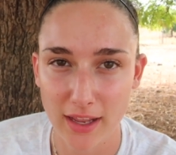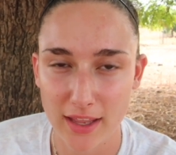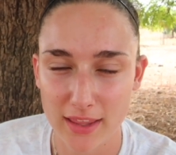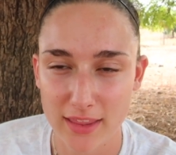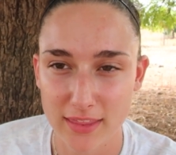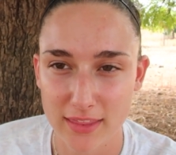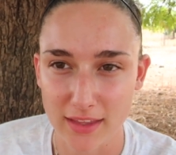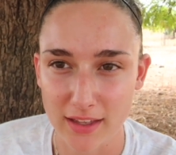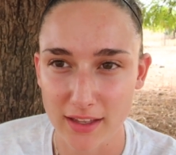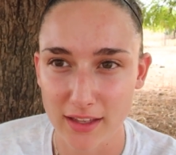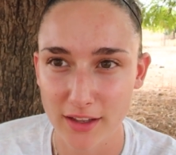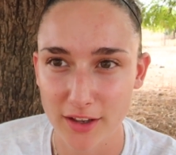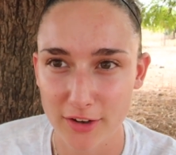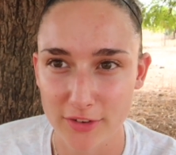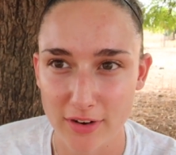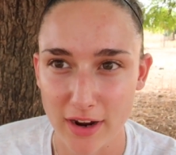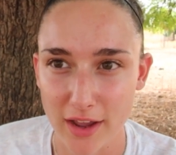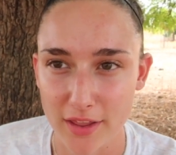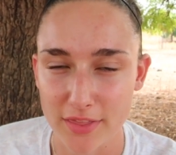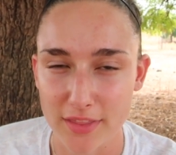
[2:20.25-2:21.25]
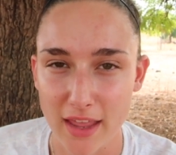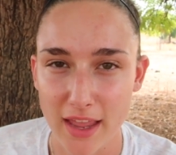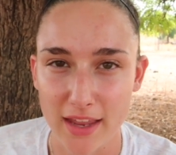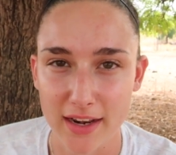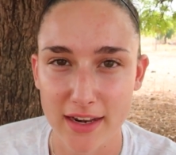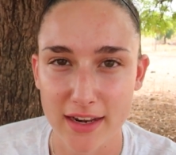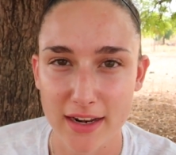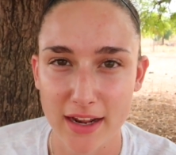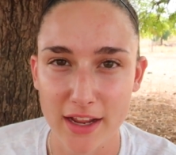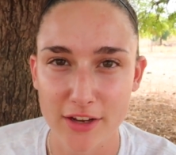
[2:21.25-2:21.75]
I think, around
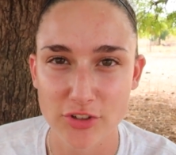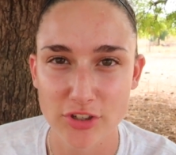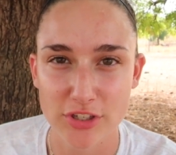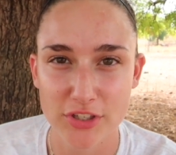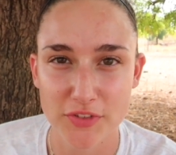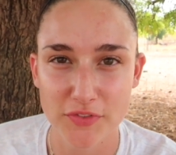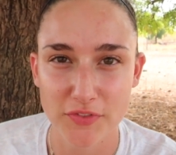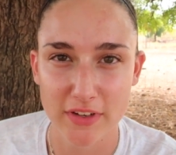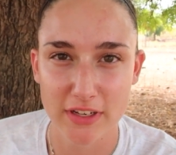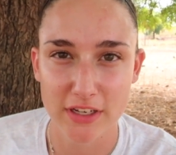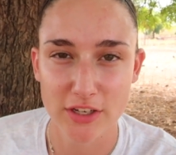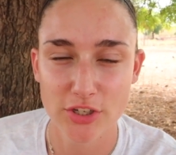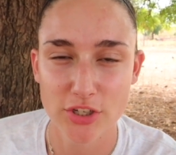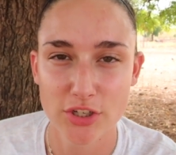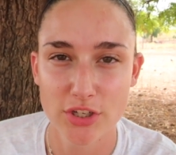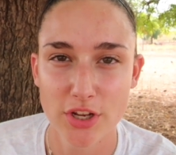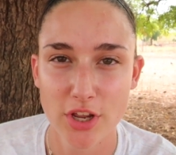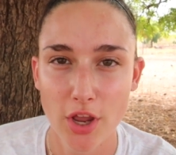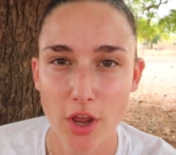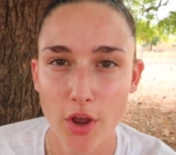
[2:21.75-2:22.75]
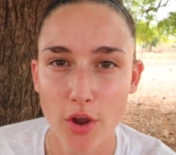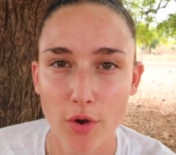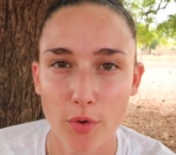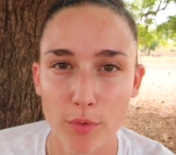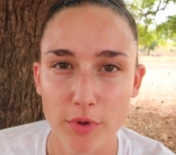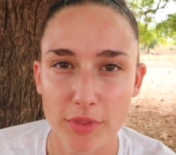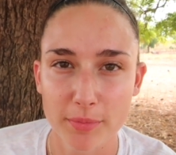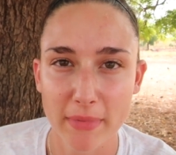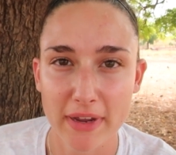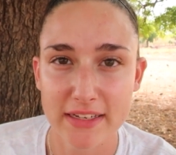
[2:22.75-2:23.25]
then, and I just finished
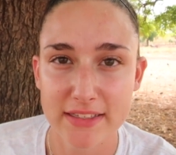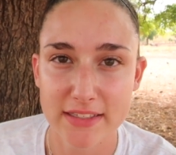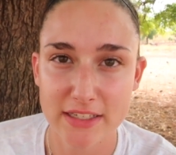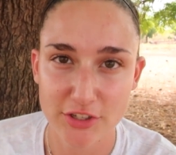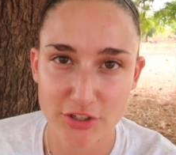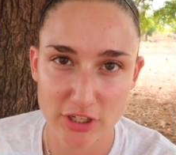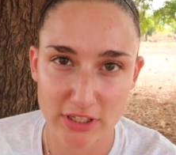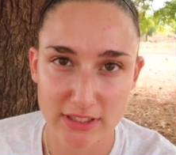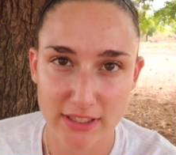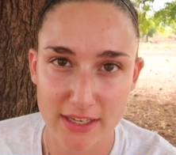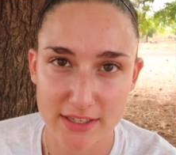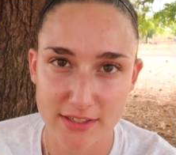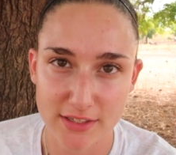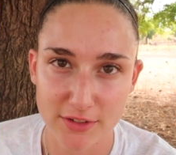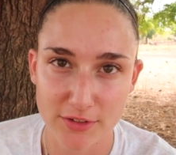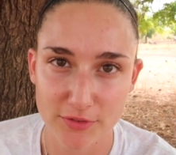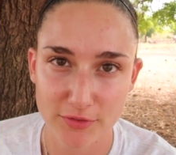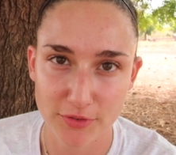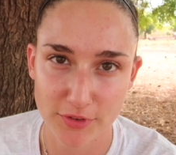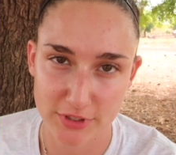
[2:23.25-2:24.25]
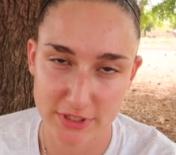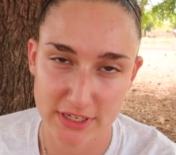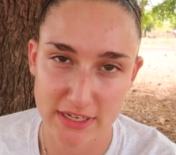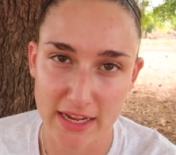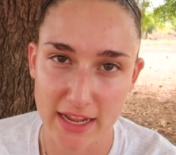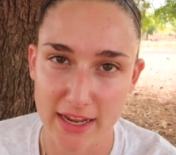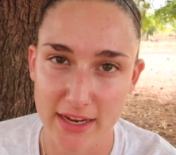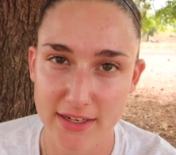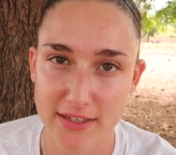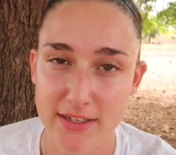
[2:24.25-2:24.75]
with my teaching lesson for
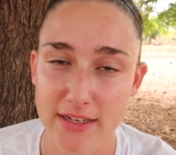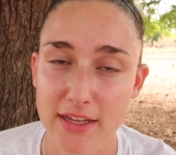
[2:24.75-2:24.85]
today.